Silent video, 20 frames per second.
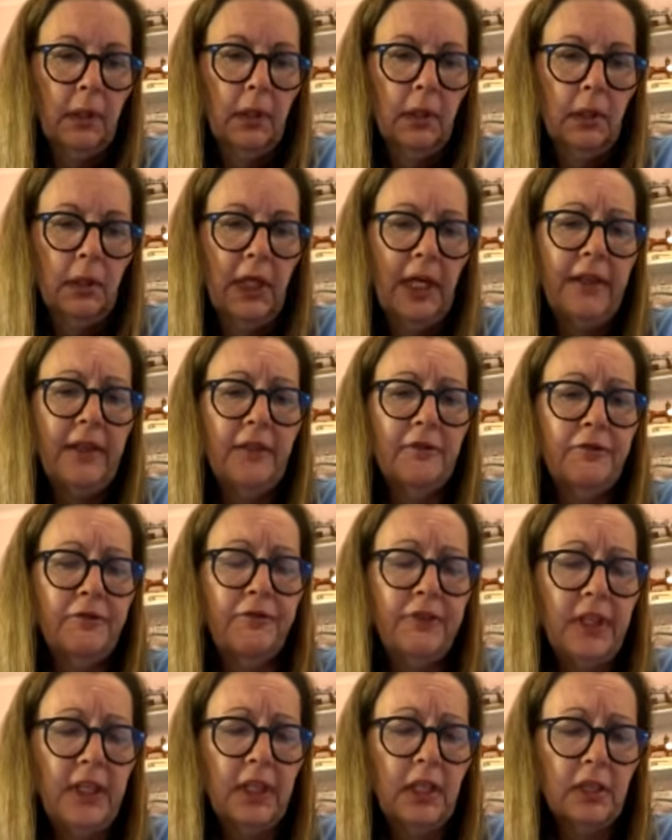And the
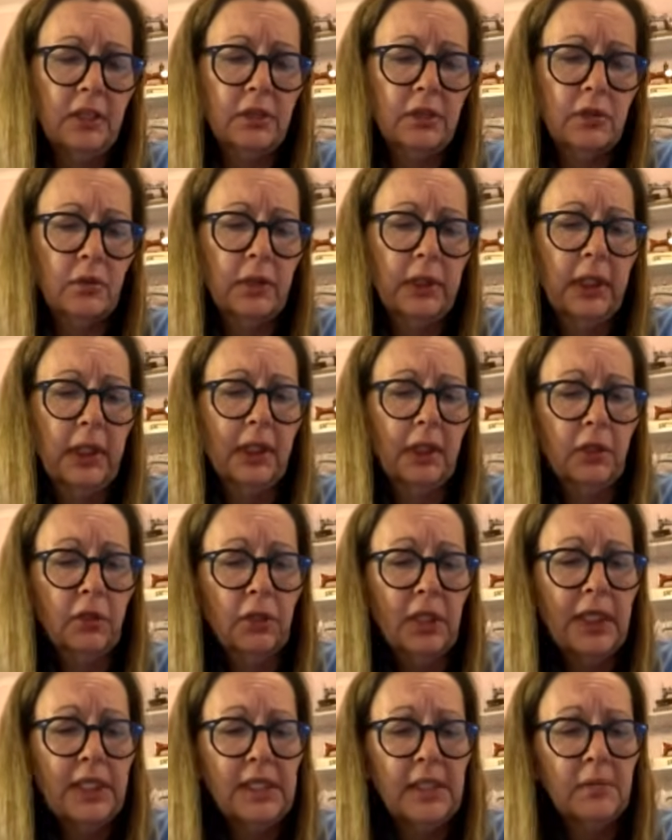feet are so
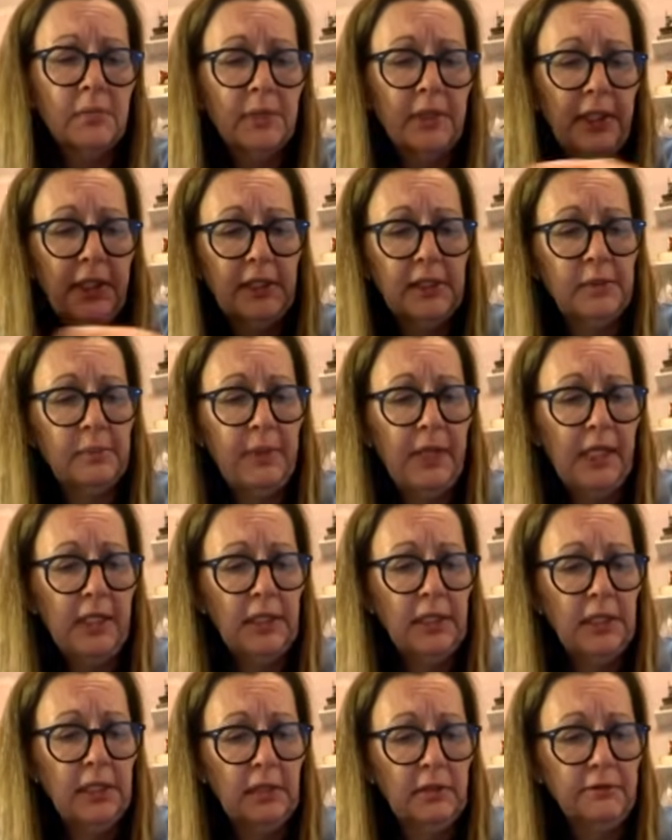incredibly
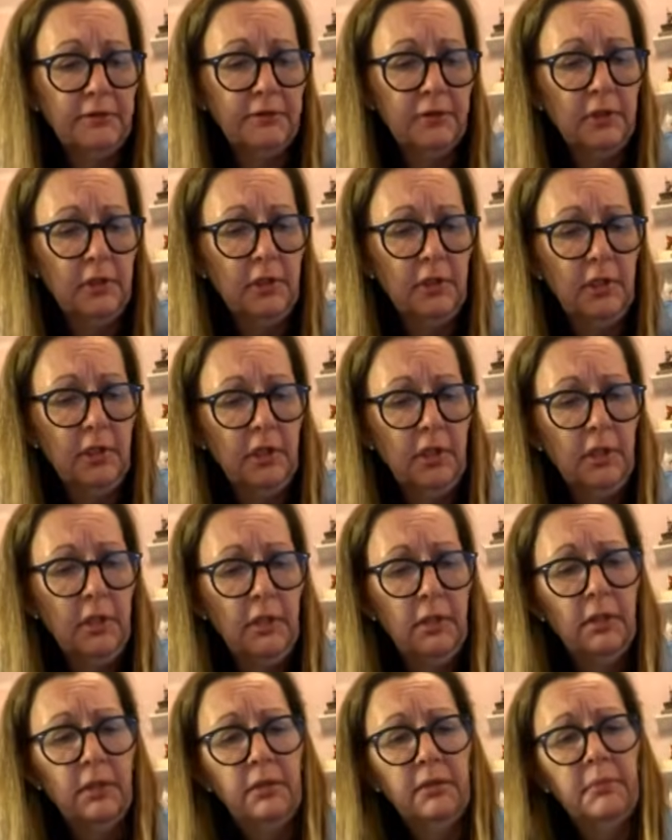expensive
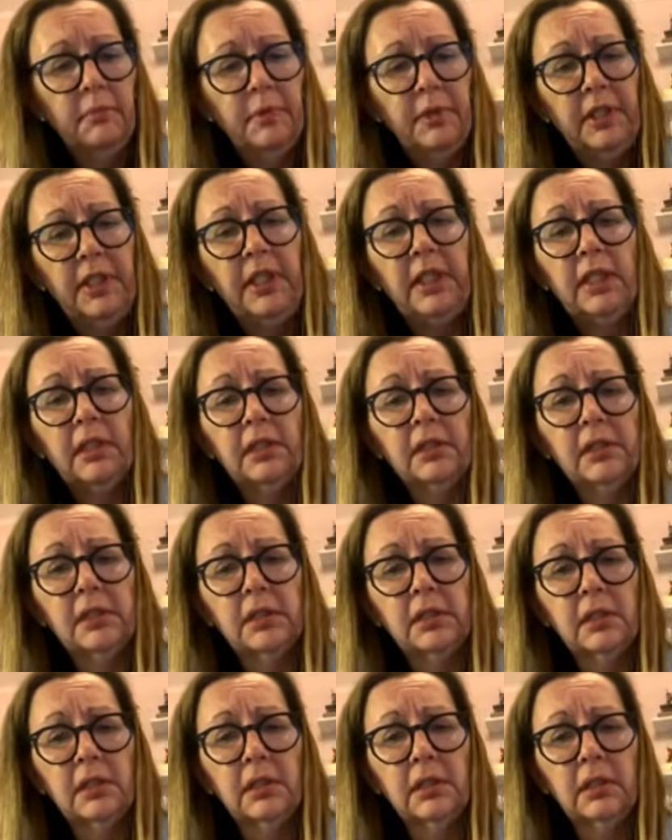on Berninas.
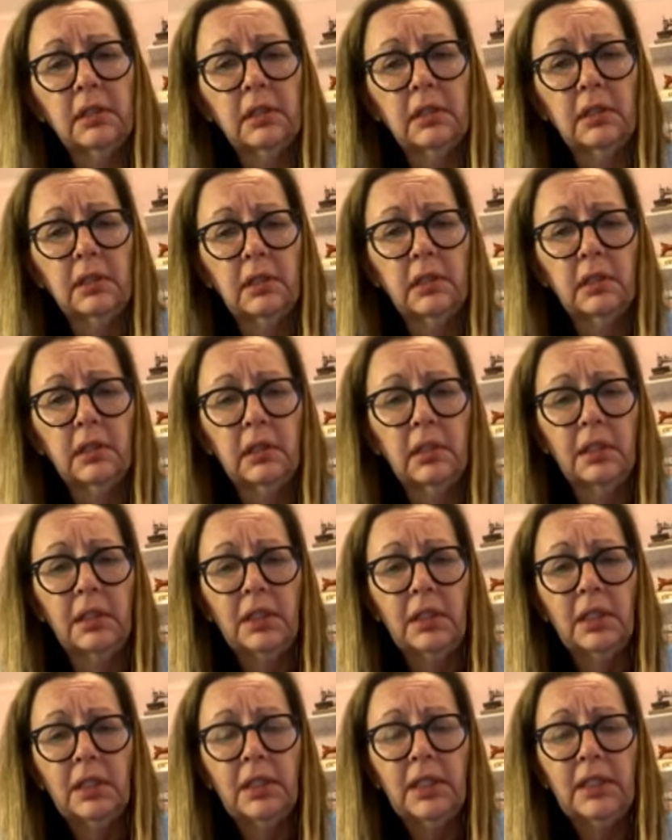
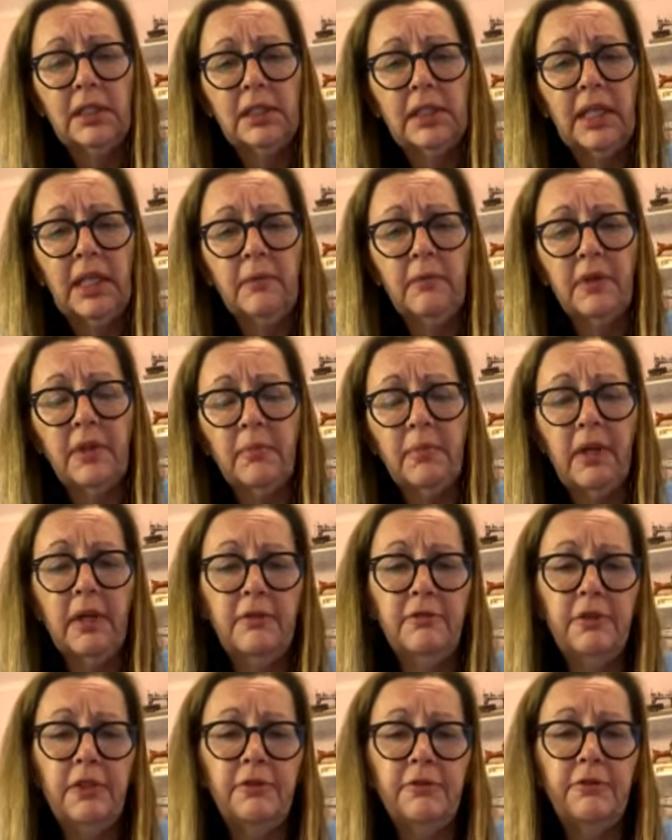This came with about
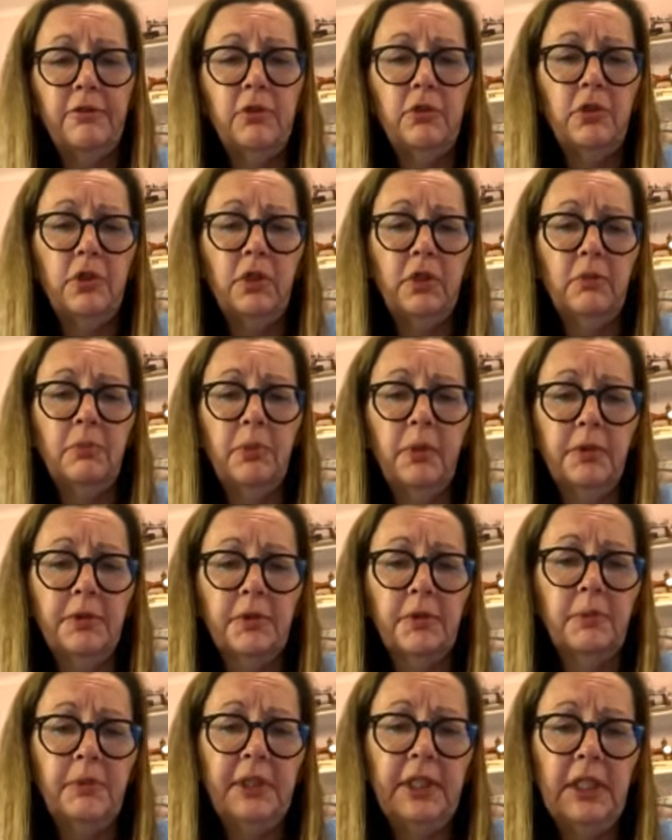every foot you could
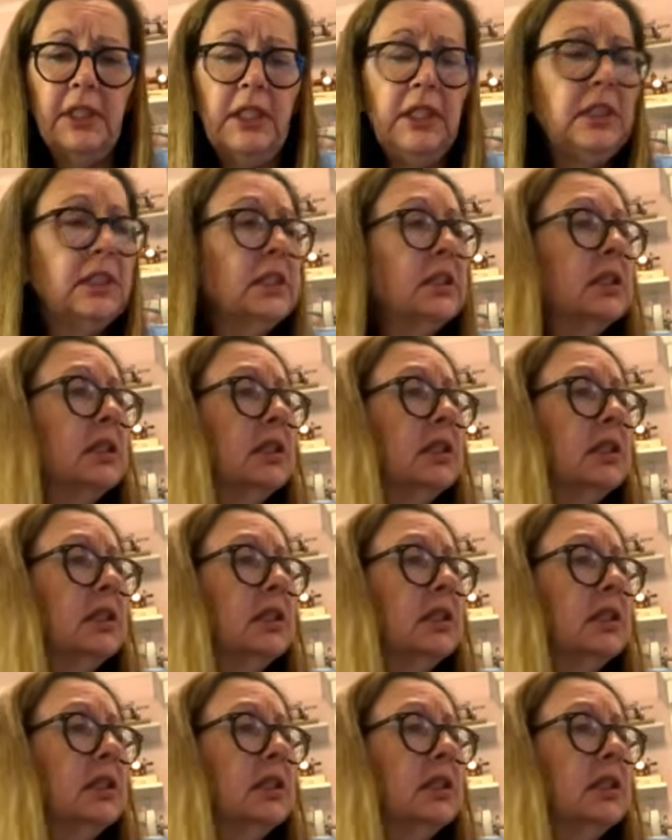possibly need.